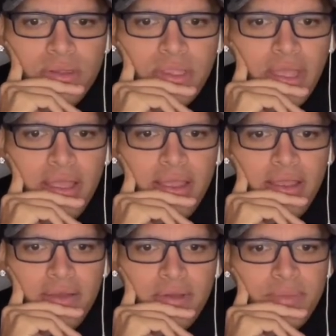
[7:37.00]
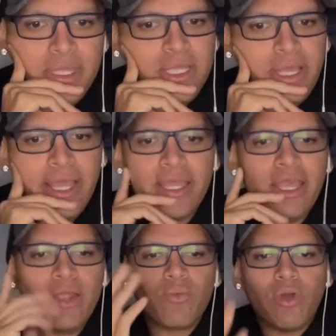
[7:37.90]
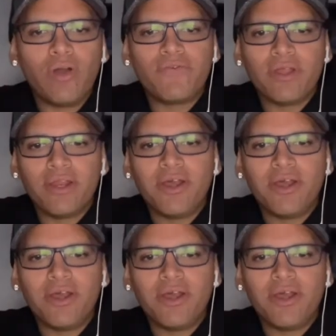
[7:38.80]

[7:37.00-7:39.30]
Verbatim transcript: anymore. Okay. Damn. I mean, he eh, he ain't wrong for that. No.